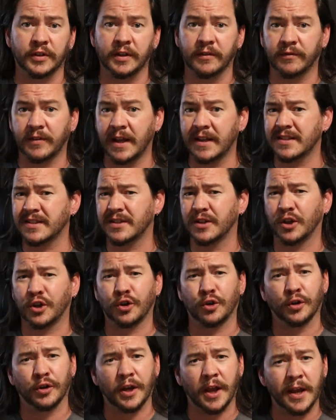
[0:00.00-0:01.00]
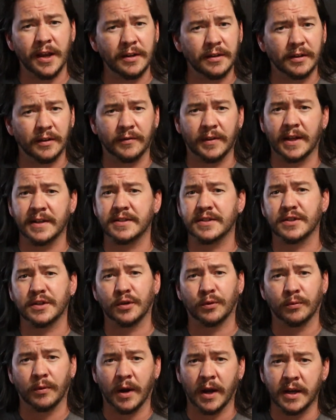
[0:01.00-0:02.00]
And if that's to create, if that's
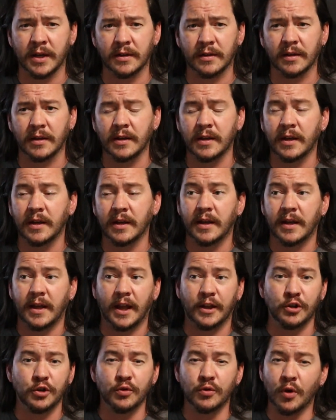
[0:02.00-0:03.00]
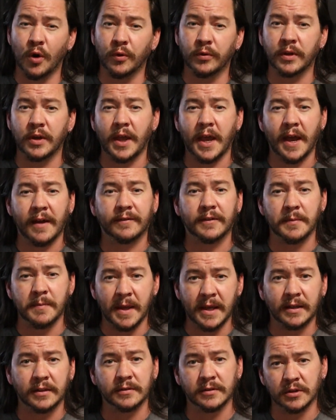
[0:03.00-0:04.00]
to write, and you know that you have to
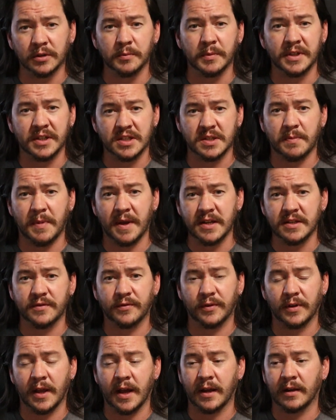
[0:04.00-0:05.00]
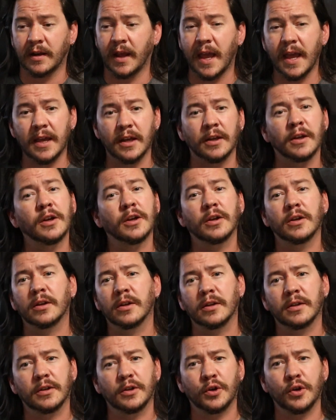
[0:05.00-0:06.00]
make a little bit of space for that, hey,
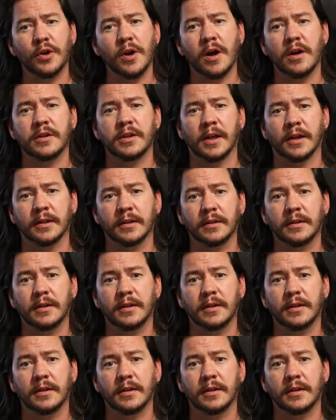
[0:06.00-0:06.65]
good on you.